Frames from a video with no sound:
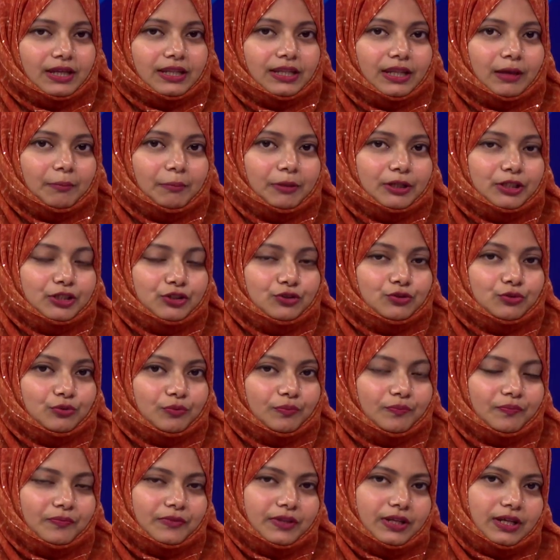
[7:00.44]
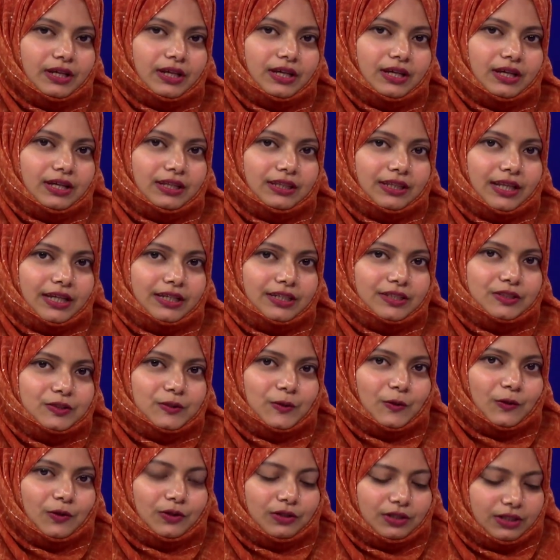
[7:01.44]
Number 2, that is
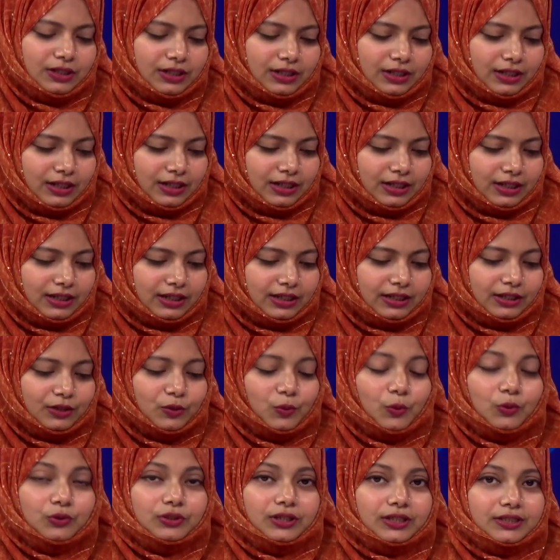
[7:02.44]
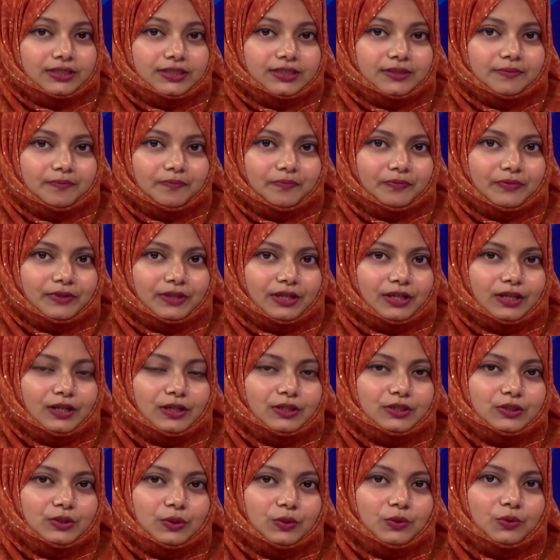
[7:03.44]
called quotas.
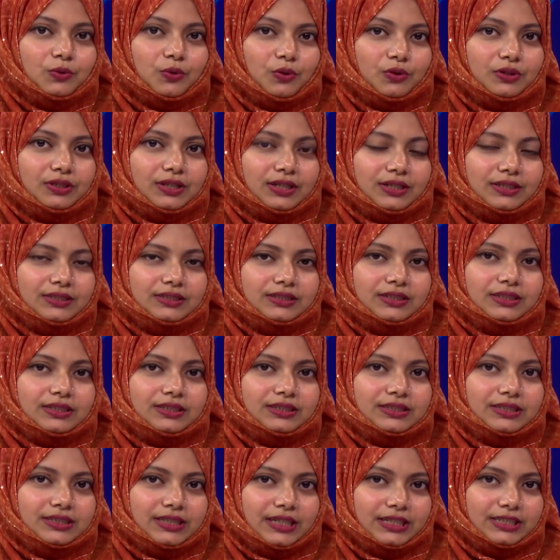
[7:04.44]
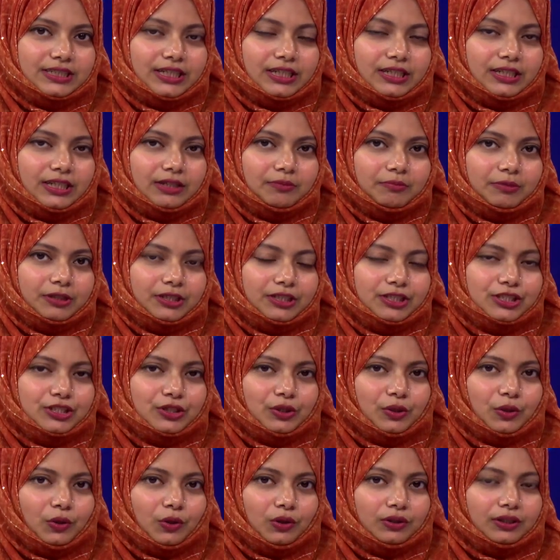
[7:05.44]
So, quotas set a limit
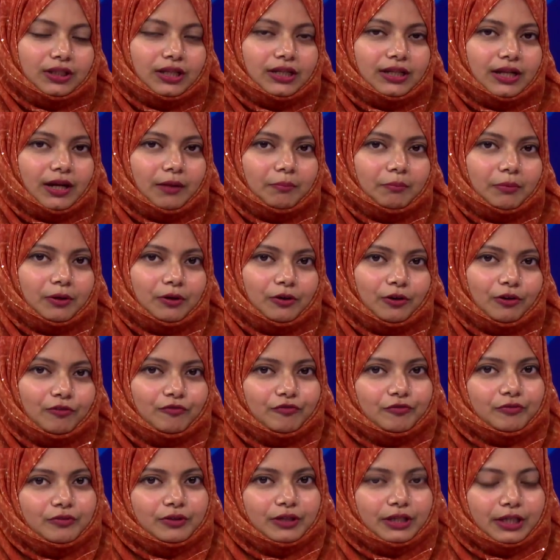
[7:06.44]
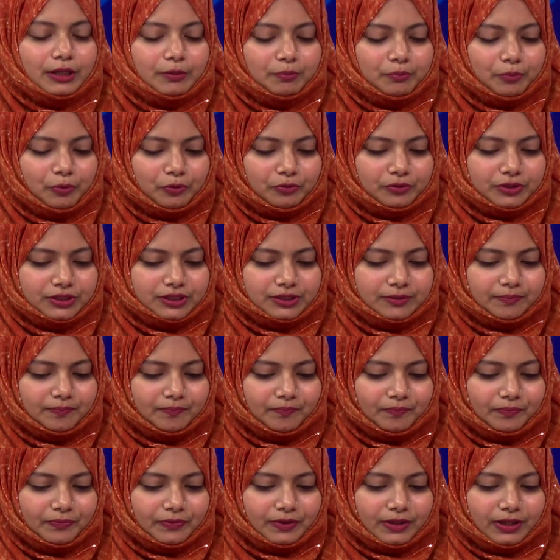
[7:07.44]
on the number of imports.
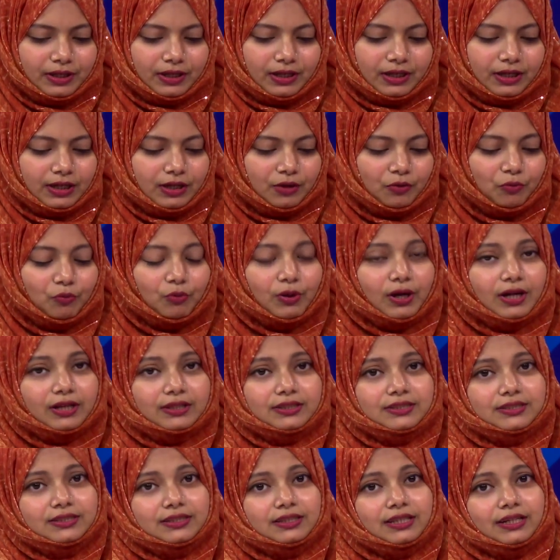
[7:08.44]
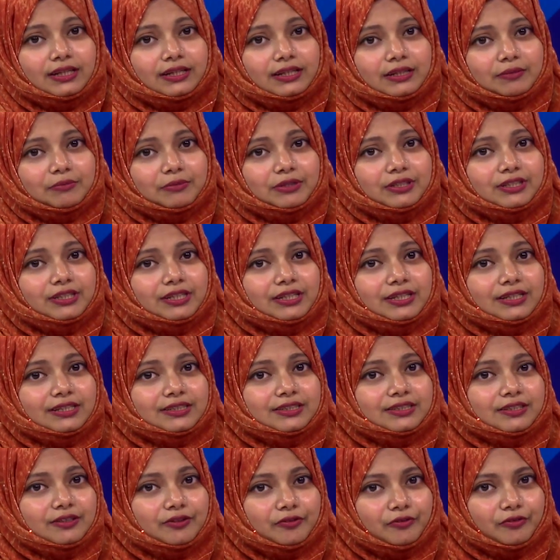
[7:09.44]
Once the limit
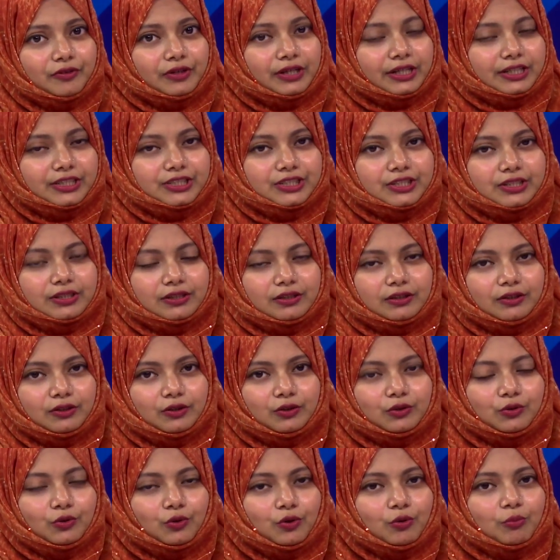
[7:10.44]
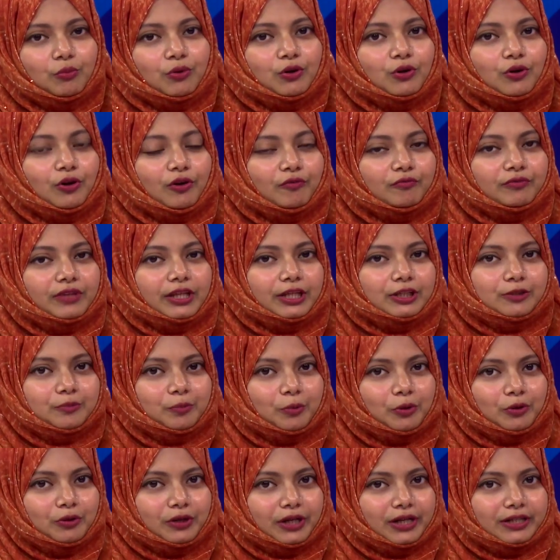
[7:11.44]
is reached, no more of that
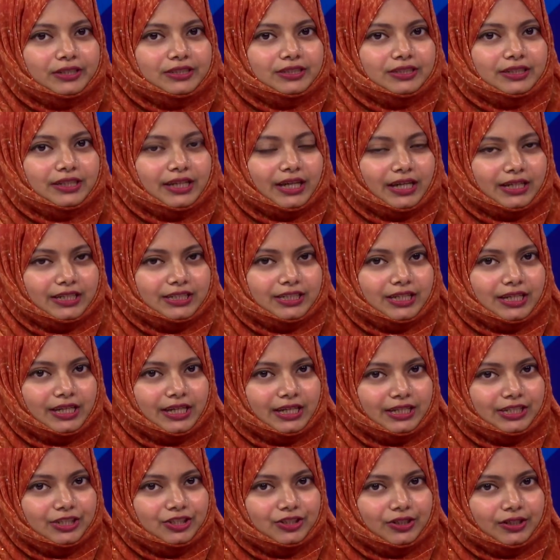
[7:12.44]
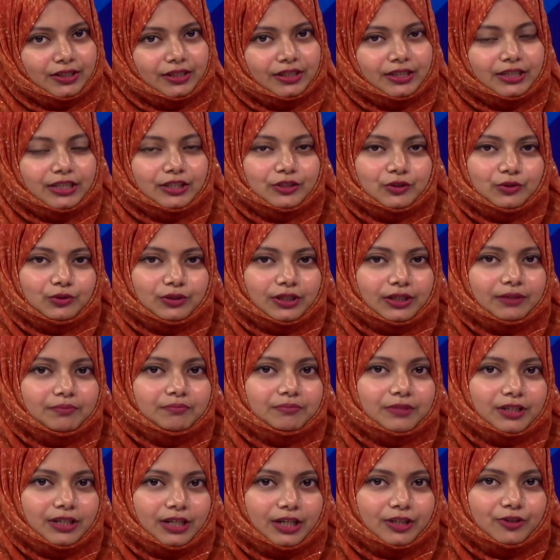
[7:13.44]
product can enter into the
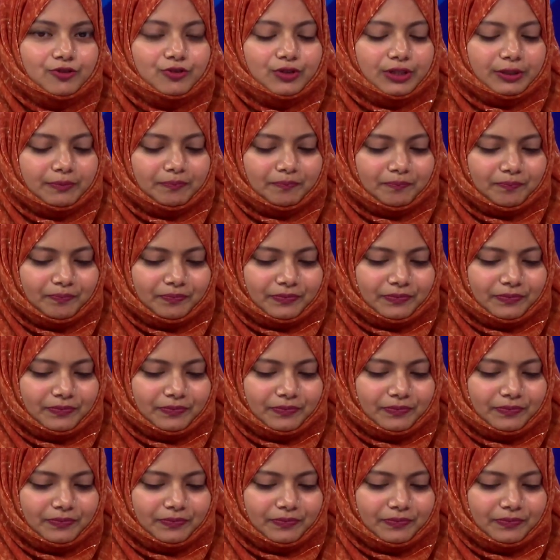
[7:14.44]
country.